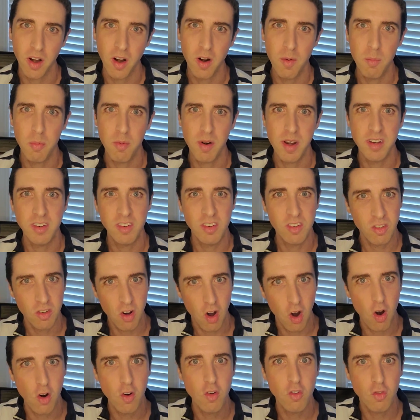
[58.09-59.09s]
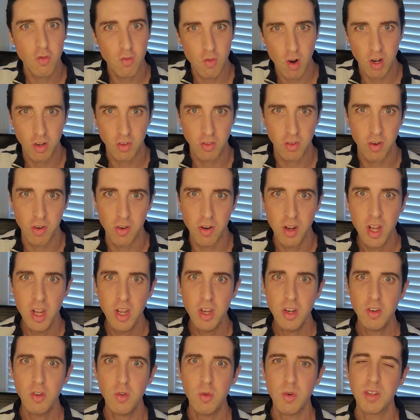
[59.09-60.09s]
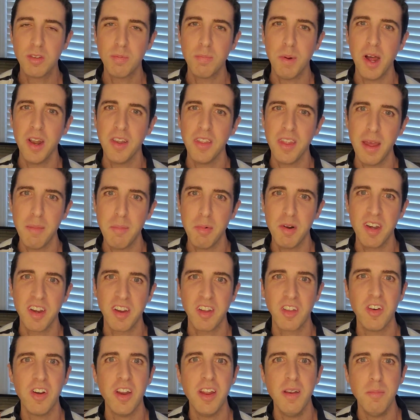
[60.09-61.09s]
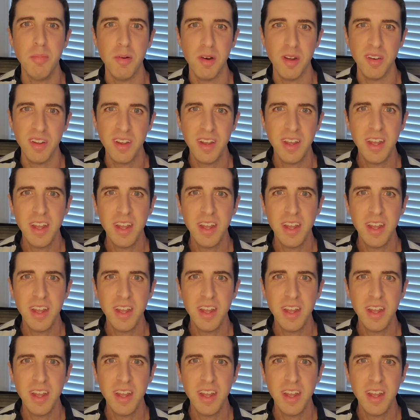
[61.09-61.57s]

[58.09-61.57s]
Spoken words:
Our brains just aren't structured to respond to that particular input.